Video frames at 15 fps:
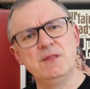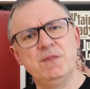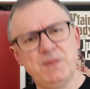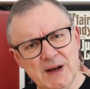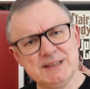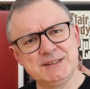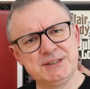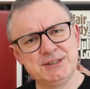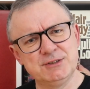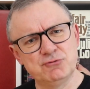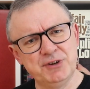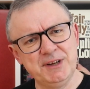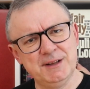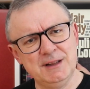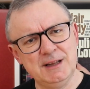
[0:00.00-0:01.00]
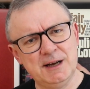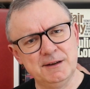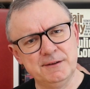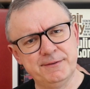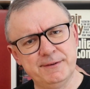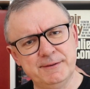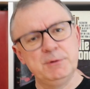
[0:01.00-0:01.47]
that's real
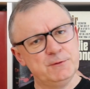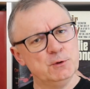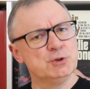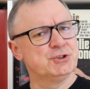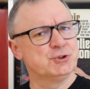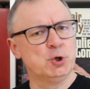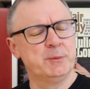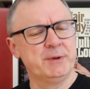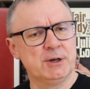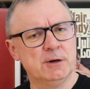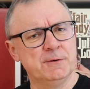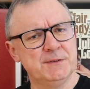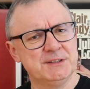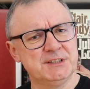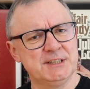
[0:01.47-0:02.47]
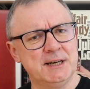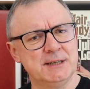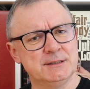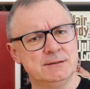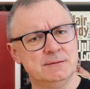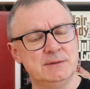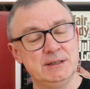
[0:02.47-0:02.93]
life, before storming off the
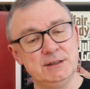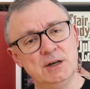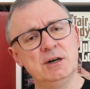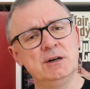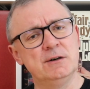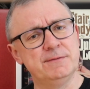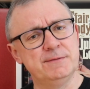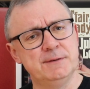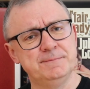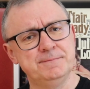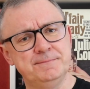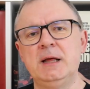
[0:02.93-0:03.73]
set in a huff.